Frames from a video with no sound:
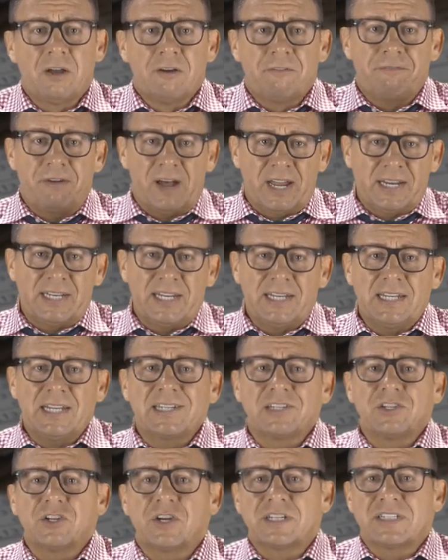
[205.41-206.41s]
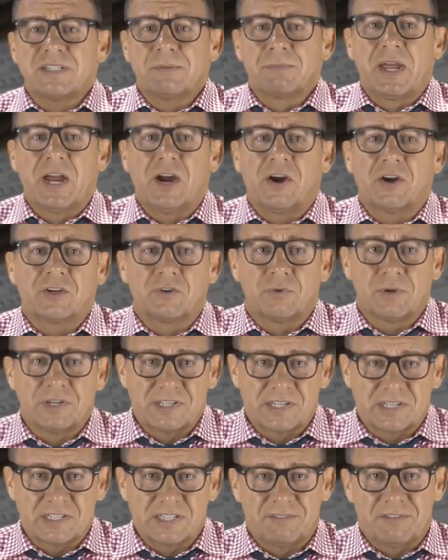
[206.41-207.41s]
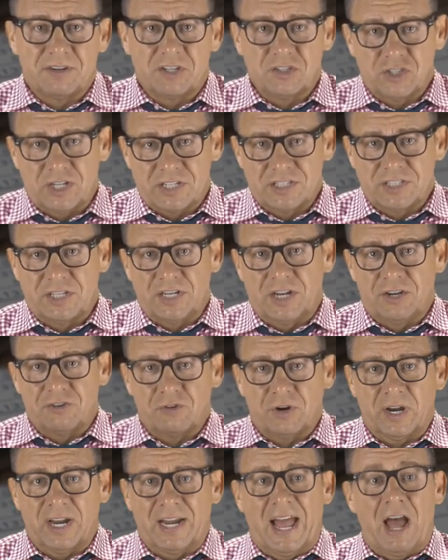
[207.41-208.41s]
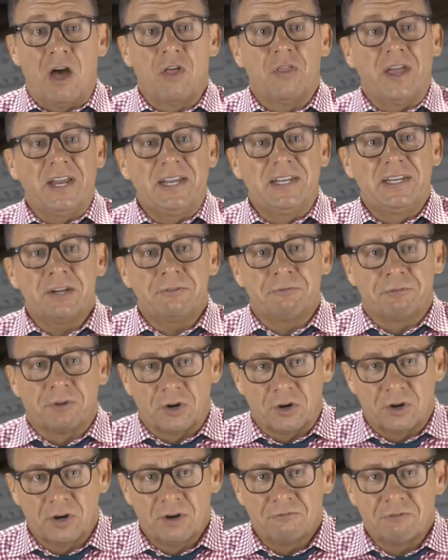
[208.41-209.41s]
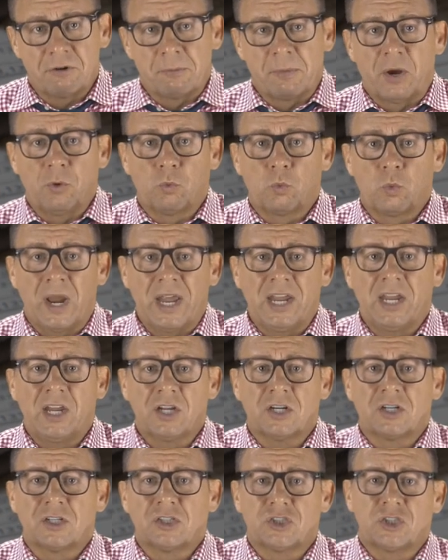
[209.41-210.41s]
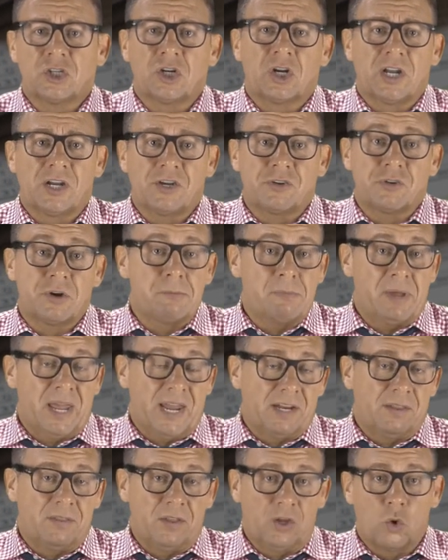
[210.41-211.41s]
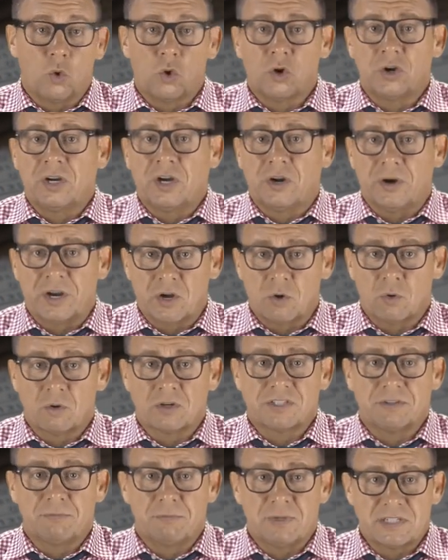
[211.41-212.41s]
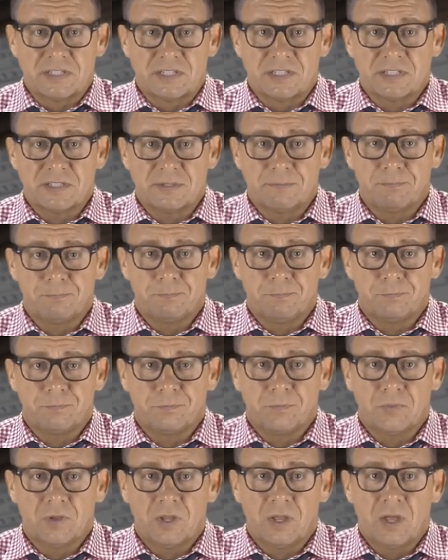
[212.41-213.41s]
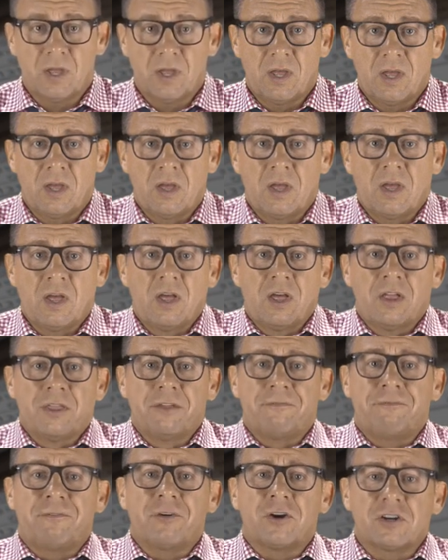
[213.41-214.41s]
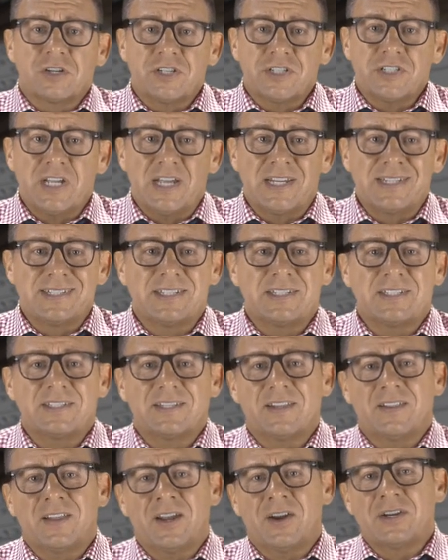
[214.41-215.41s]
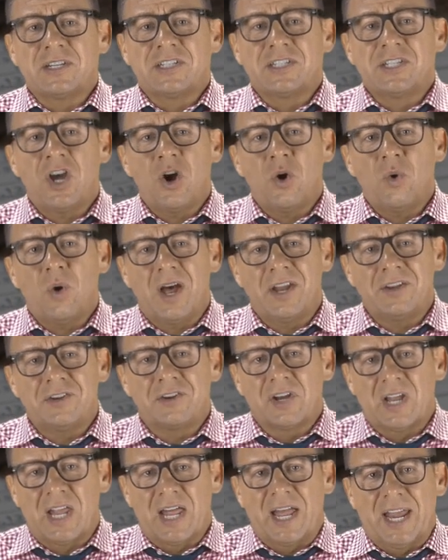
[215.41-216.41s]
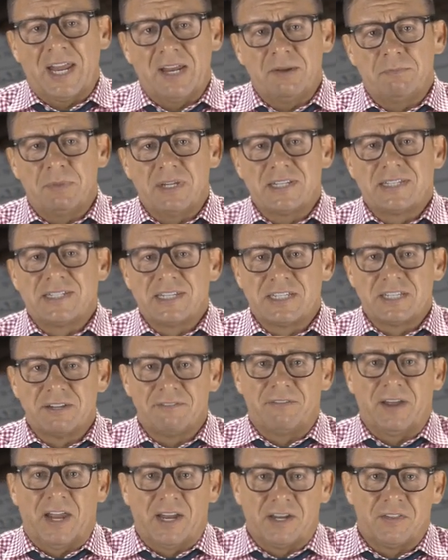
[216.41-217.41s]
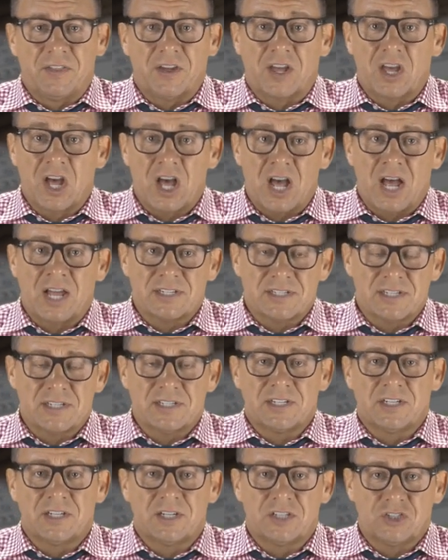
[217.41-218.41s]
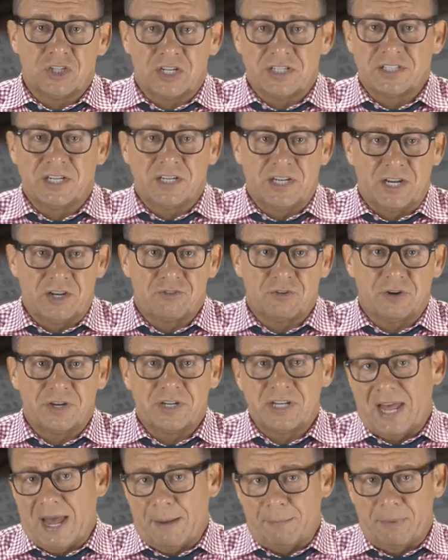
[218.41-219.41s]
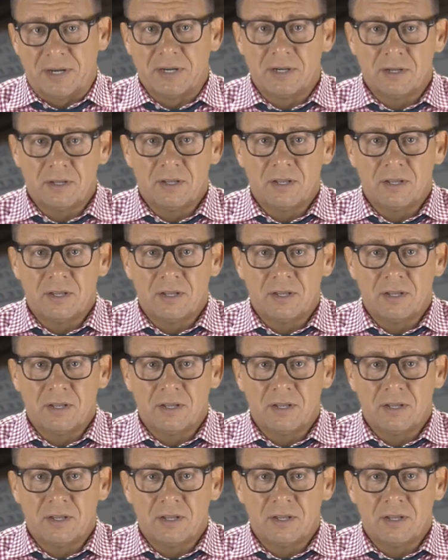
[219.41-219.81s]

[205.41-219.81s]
Finally, let's look at some characteristics of an adjusting entry and how they differ from a regular journal entry made in the ordinary course of business. The first is that there is no underlying business event that causes an adjusting entry to happen.